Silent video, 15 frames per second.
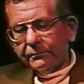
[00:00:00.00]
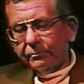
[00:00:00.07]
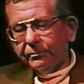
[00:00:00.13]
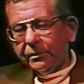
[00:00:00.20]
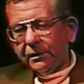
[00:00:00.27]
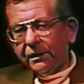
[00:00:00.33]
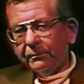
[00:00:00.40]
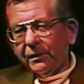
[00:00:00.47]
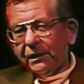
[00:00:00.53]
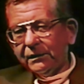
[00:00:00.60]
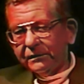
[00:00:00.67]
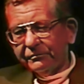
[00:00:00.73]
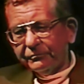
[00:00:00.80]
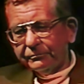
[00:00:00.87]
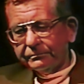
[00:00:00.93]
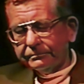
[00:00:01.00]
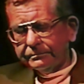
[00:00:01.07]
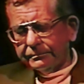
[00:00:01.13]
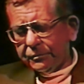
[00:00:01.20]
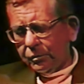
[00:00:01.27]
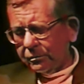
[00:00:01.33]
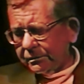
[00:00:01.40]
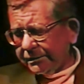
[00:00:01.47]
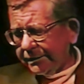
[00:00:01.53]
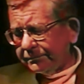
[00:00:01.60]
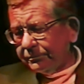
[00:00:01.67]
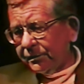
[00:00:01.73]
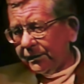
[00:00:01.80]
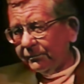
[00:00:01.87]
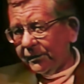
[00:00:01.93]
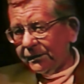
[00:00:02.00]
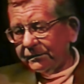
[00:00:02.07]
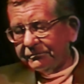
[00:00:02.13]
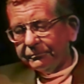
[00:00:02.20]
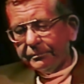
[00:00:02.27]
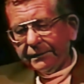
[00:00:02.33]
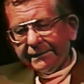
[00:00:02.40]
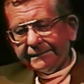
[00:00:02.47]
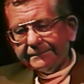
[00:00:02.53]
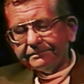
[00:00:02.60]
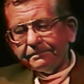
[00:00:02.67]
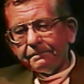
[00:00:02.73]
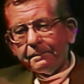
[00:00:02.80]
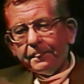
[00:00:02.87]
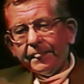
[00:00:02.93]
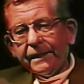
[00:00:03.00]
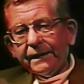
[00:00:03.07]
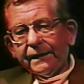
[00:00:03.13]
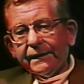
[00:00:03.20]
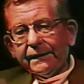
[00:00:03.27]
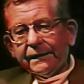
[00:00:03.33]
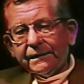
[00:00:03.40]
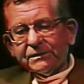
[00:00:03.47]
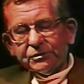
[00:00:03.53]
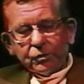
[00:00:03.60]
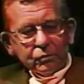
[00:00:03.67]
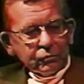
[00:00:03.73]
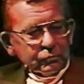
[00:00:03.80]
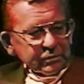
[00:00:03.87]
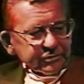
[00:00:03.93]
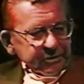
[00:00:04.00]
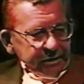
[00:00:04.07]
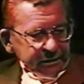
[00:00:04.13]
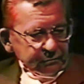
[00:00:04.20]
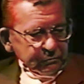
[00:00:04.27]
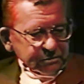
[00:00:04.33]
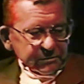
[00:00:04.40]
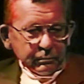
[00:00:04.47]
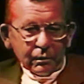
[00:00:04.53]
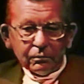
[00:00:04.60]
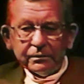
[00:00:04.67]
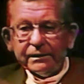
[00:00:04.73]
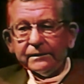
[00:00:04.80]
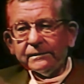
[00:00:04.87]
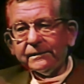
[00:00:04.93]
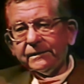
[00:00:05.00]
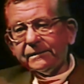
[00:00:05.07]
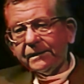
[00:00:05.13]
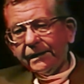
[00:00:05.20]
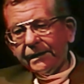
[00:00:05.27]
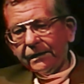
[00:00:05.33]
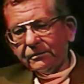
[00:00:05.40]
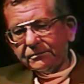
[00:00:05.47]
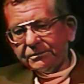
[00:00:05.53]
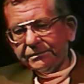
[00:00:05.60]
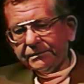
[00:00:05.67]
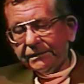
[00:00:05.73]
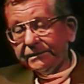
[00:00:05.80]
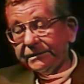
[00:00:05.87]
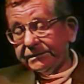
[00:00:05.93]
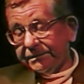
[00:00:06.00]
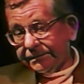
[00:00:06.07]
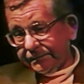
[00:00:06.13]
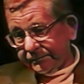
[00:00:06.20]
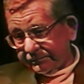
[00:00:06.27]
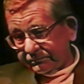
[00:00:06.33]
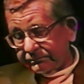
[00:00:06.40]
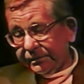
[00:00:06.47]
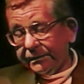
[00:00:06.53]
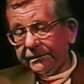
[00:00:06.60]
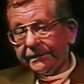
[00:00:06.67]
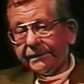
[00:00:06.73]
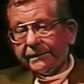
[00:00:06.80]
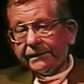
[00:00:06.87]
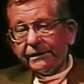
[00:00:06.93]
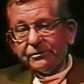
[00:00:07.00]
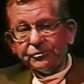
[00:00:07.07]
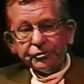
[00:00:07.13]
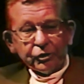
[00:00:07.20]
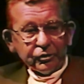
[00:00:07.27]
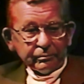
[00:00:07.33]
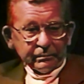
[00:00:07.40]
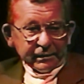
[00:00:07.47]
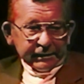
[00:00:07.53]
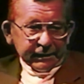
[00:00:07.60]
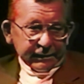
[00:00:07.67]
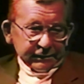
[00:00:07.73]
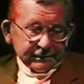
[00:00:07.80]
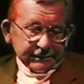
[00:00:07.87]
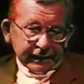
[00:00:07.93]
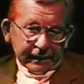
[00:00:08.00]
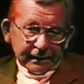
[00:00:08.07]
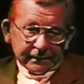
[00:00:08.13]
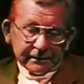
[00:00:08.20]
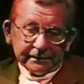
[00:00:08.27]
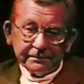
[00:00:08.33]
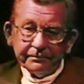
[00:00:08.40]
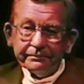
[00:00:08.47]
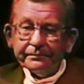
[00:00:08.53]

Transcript: Palmolive, Colgate Palmolive Pete. So Czech was spoken in the house, in this building, and German and Italian.